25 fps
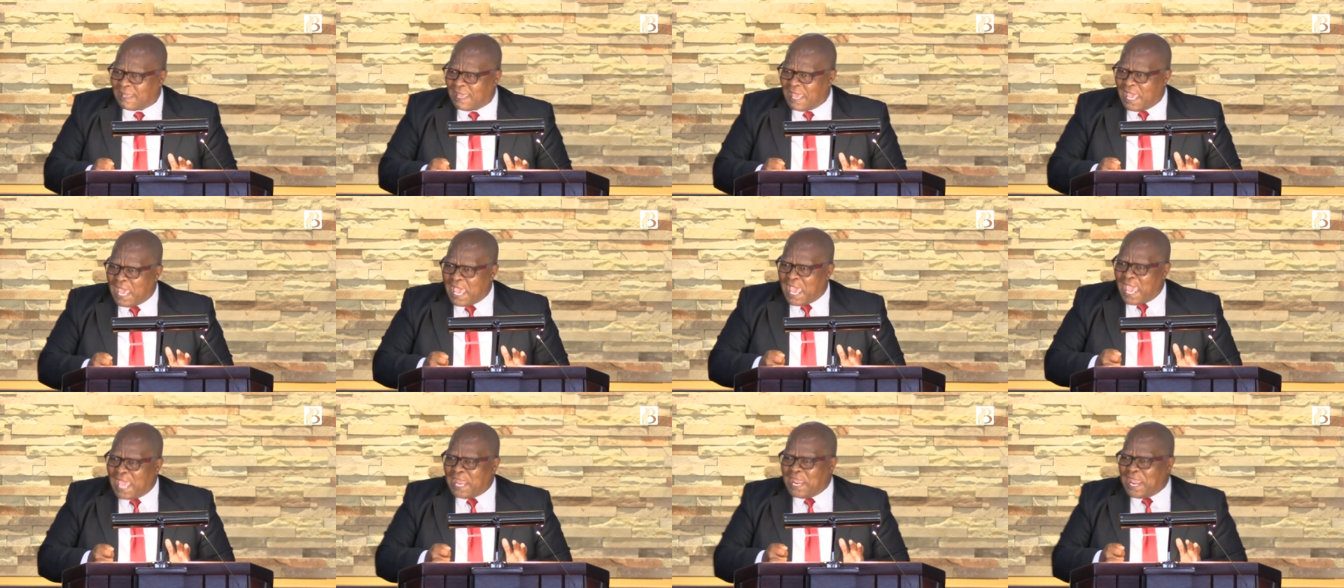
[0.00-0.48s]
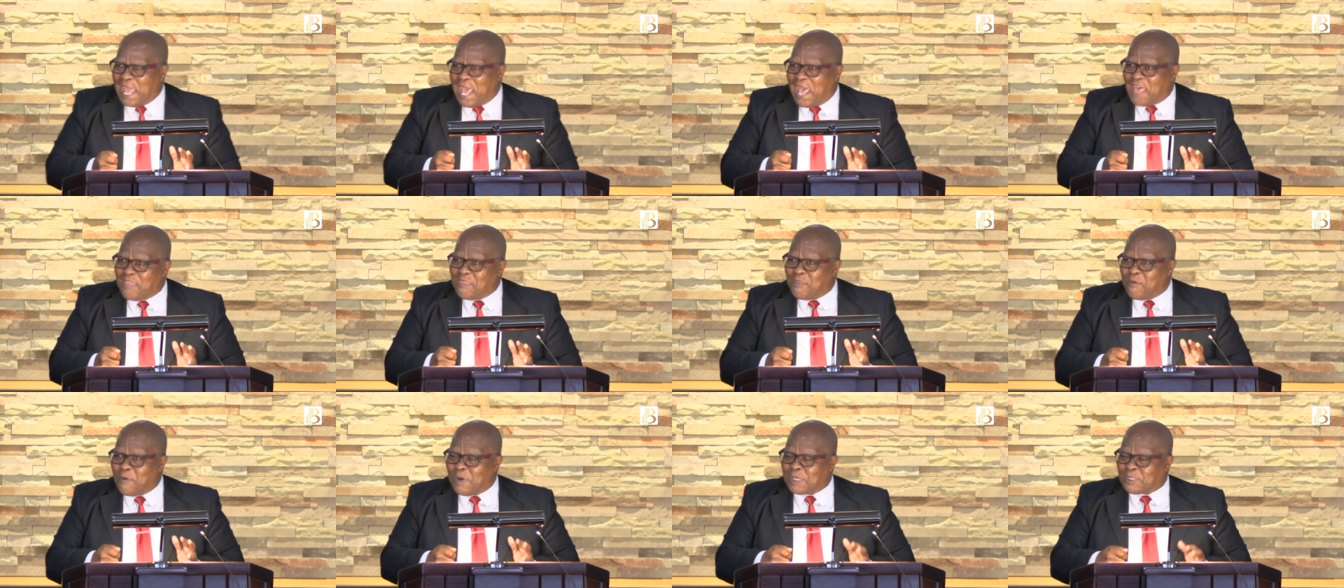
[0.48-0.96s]
In
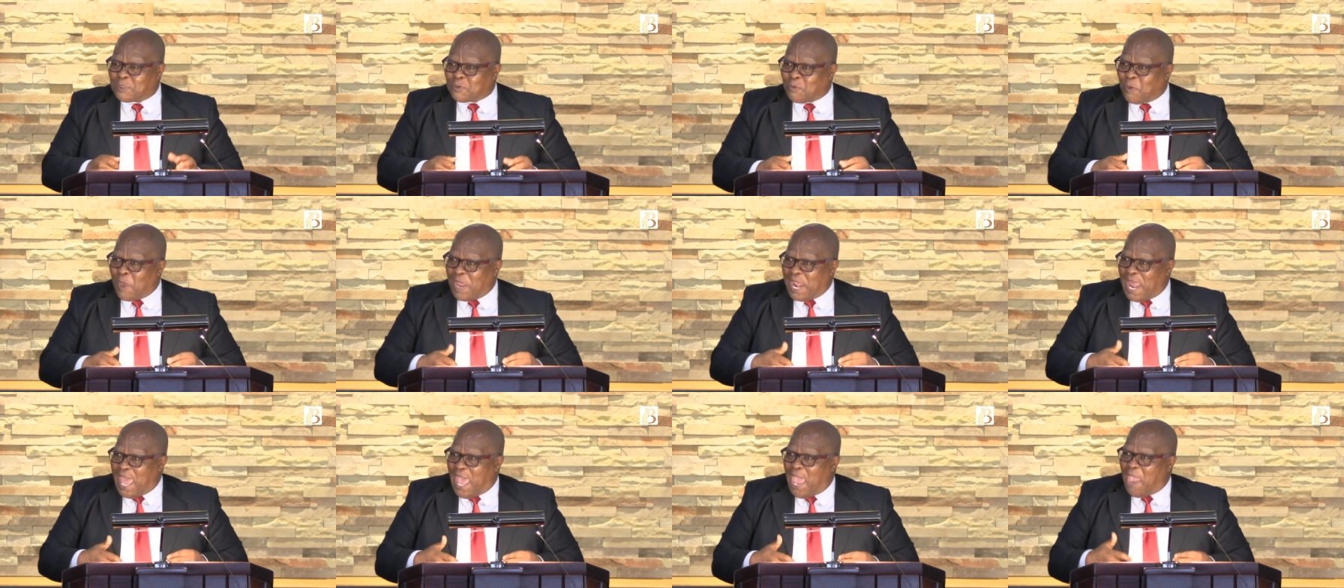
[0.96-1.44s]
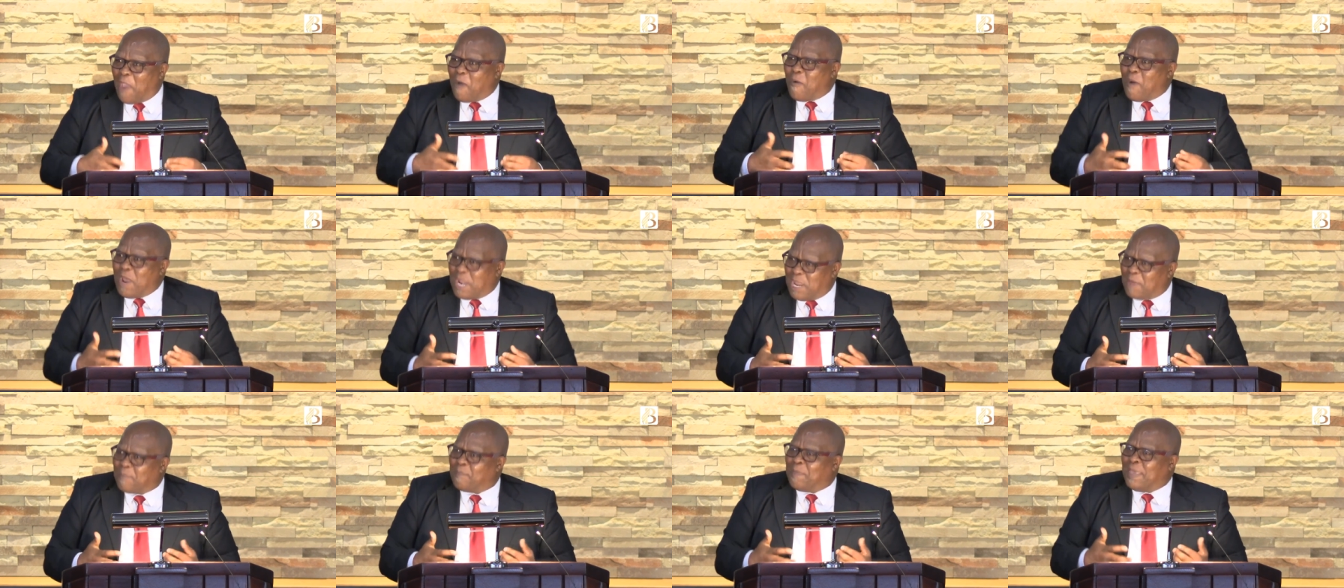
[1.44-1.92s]
other words, when I
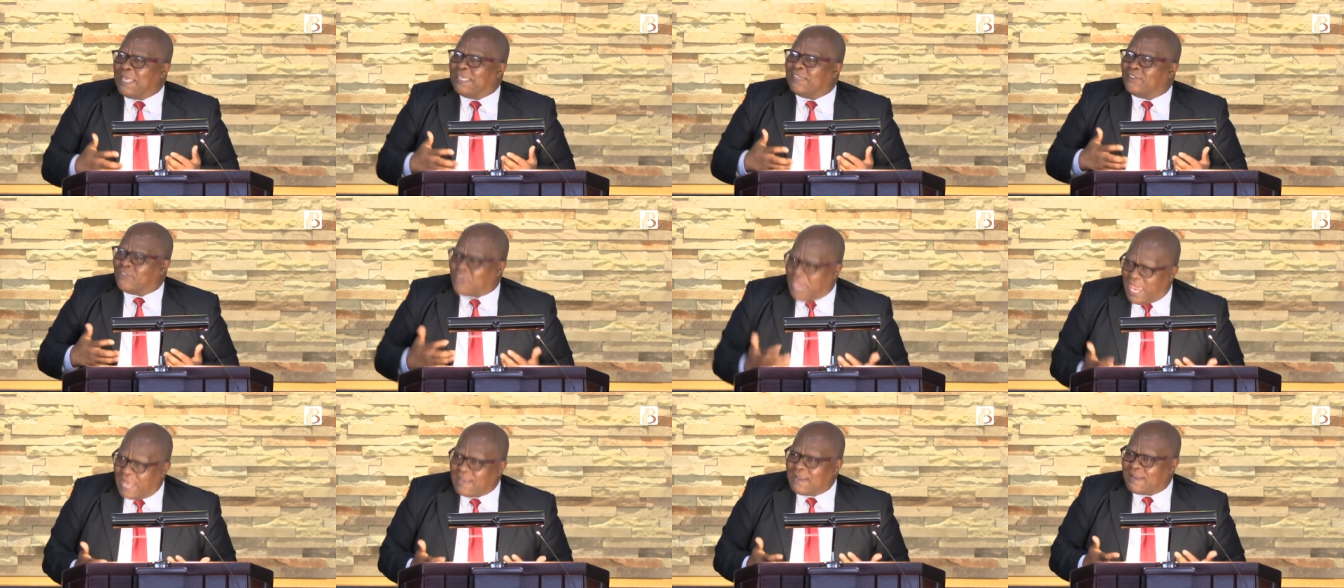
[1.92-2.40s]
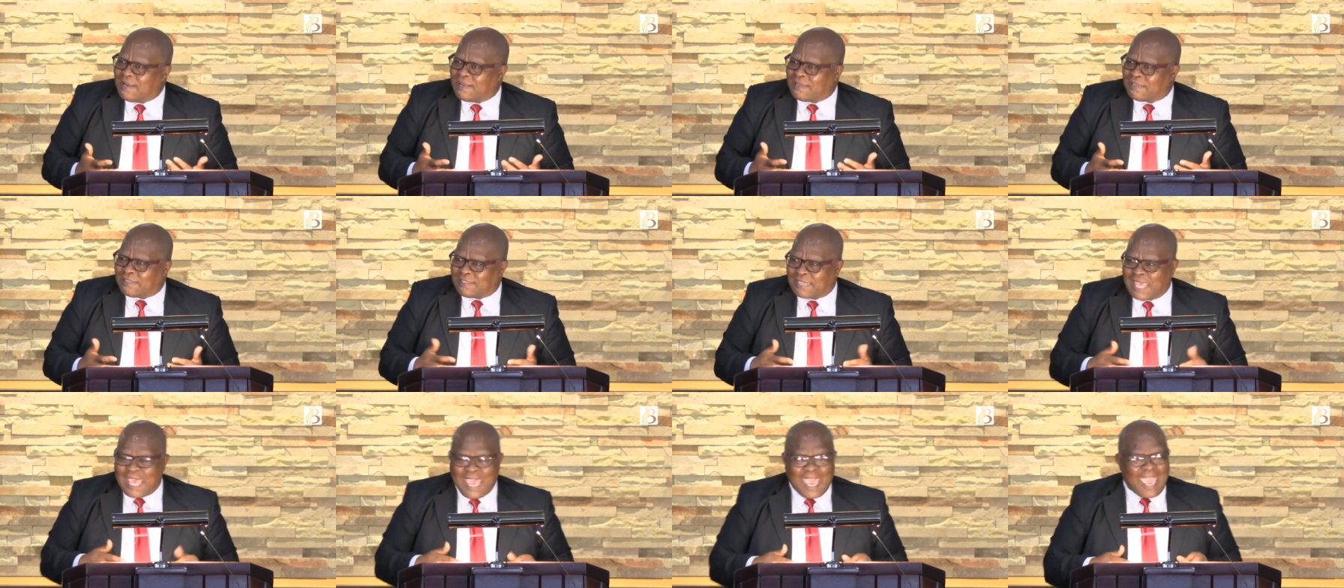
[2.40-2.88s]
want to be
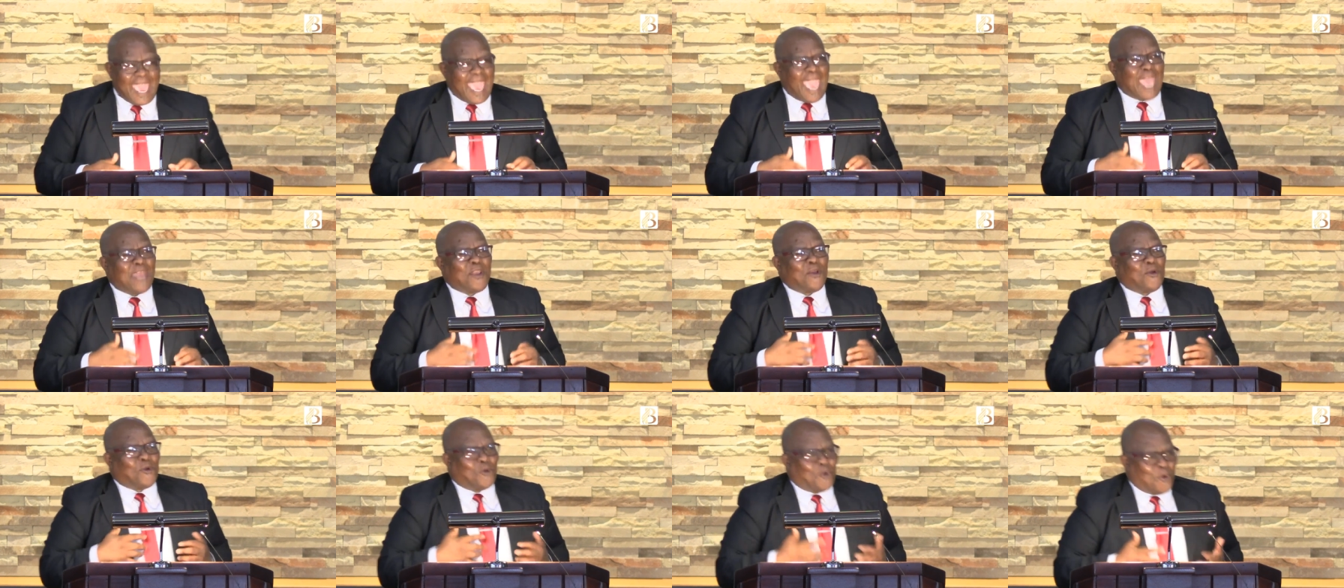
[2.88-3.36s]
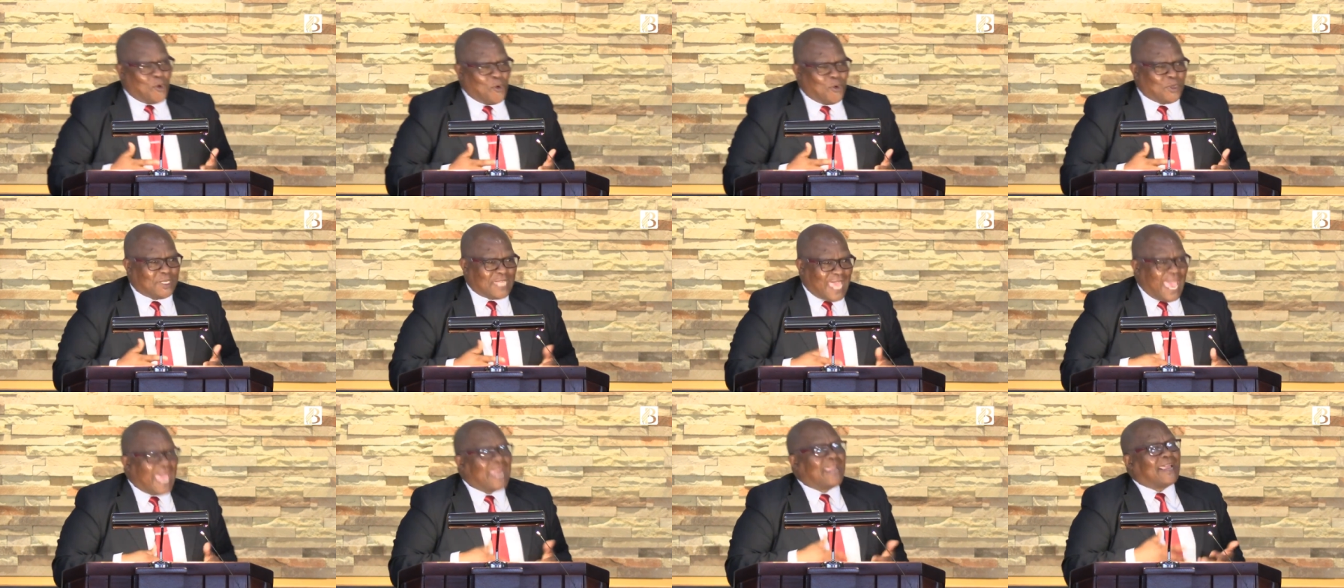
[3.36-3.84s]
generous and good
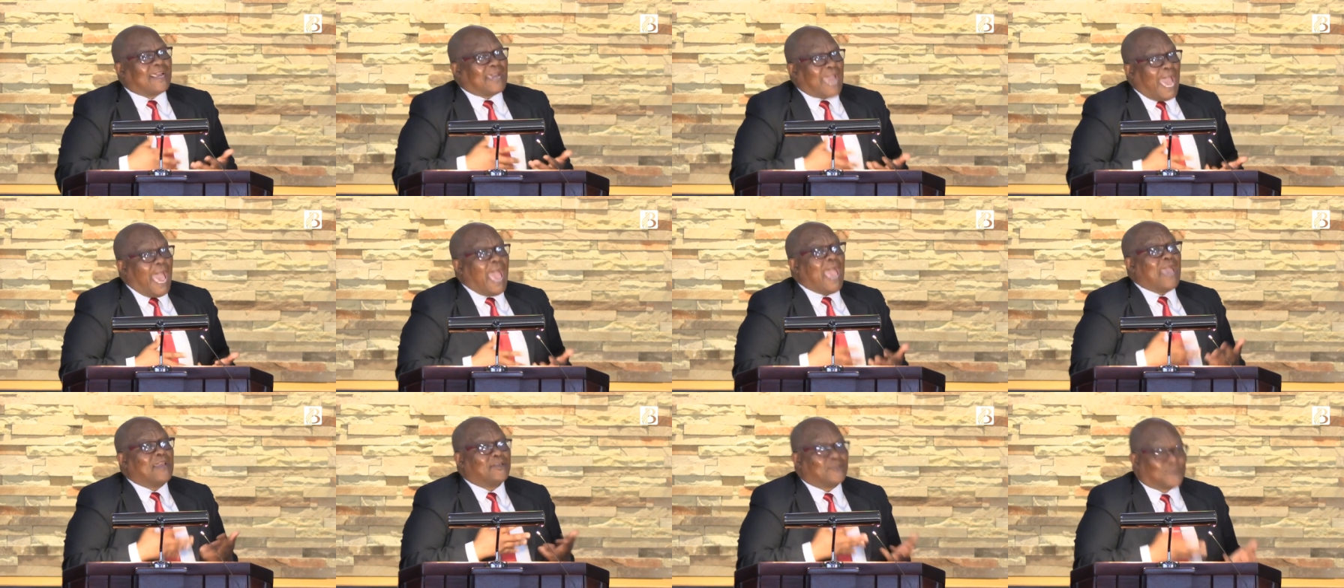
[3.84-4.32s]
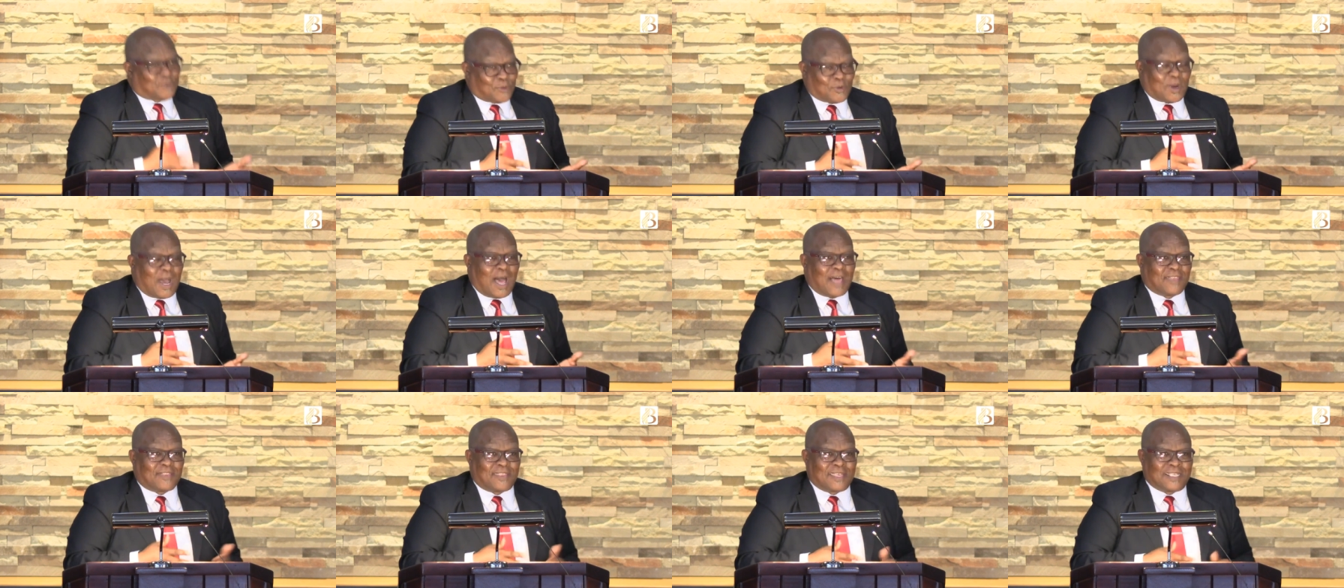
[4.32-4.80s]
and kind to
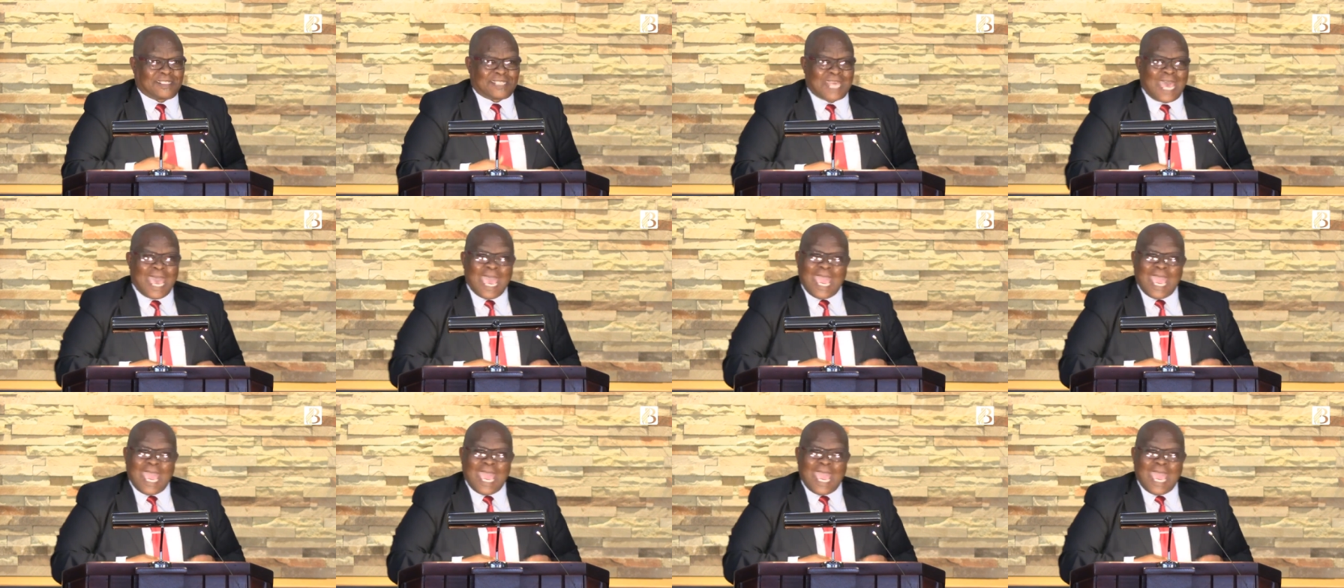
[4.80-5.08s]
others,